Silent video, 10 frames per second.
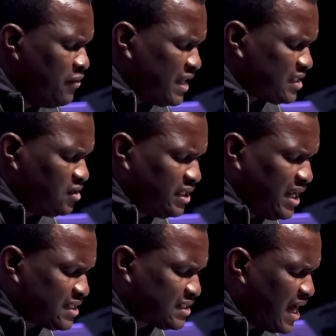There's nothing
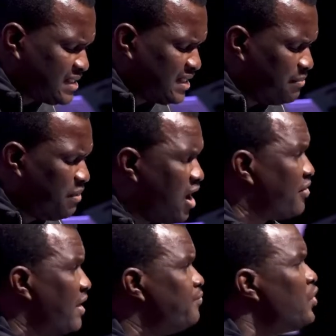exciting
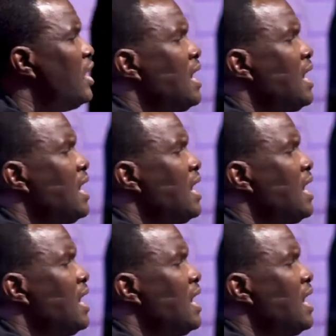about them.